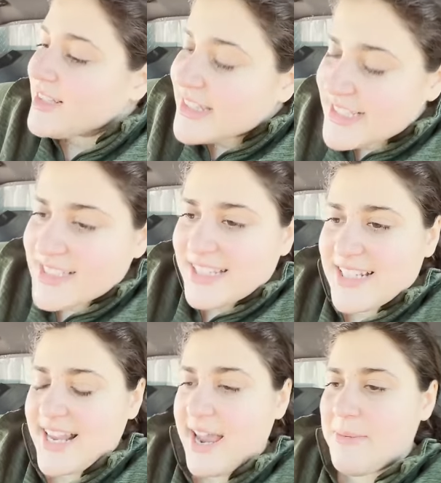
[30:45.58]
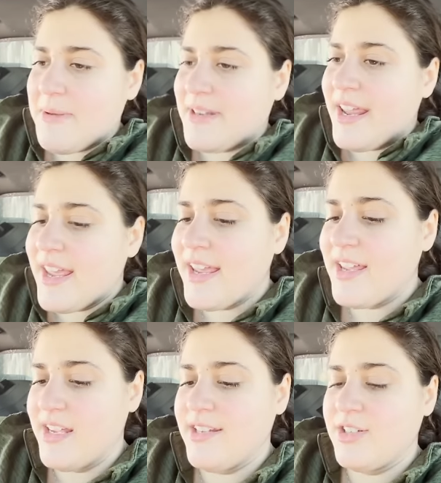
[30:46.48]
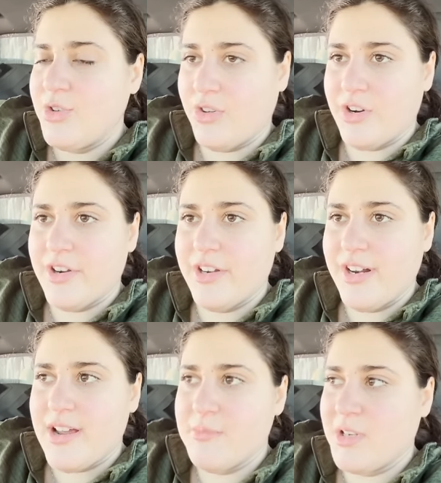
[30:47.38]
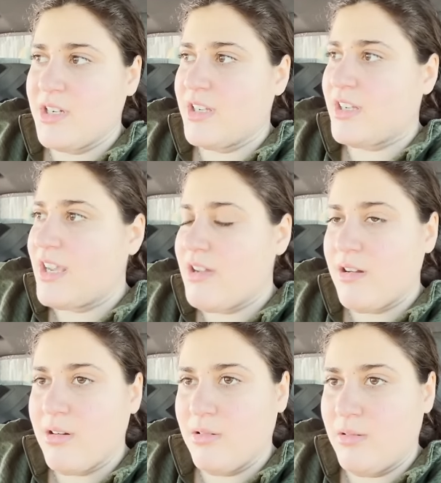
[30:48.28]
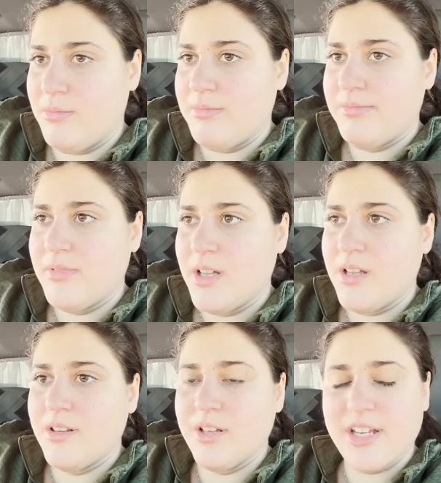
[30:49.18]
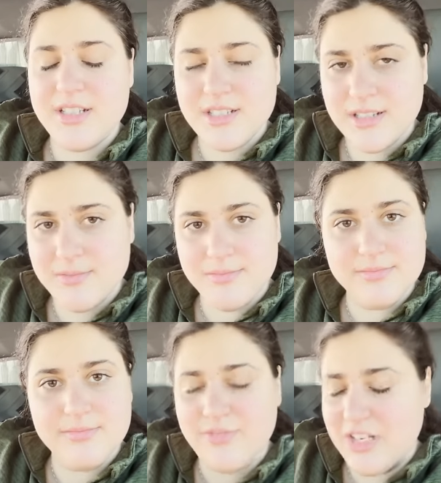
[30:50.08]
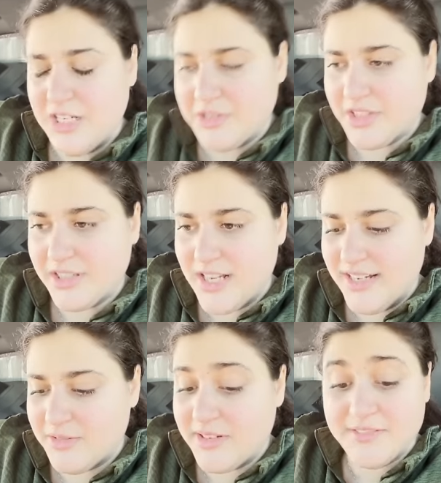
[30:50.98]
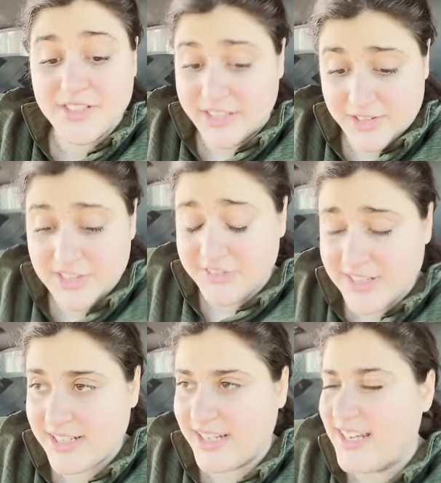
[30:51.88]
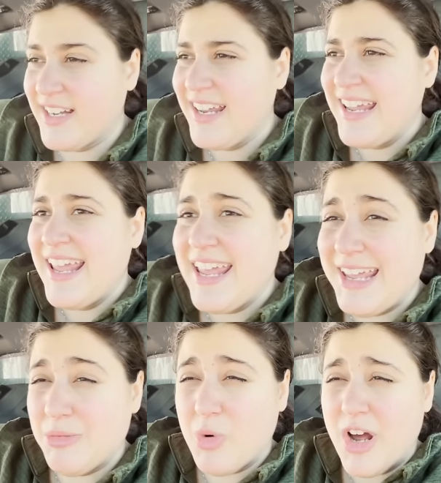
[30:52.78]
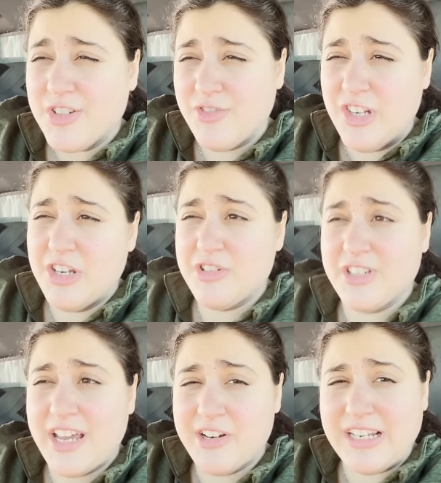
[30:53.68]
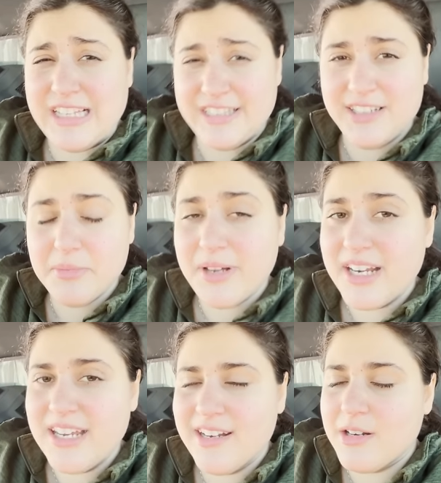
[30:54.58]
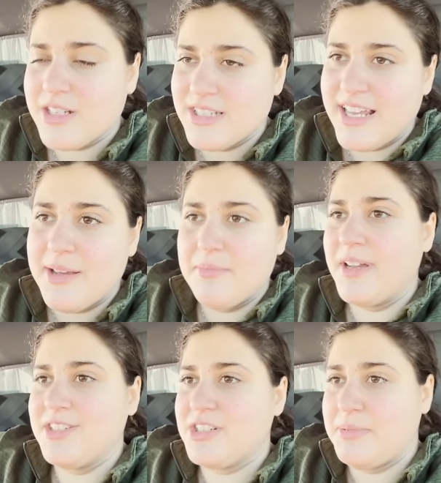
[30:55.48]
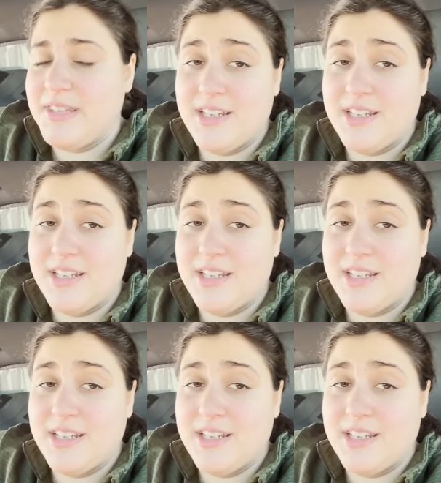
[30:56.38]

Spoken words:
Things like this happen and you learn. I'm gonna get home, look at some videos online when I have cell service again, and watch videos on how to clean a buddy heater, because that might just be the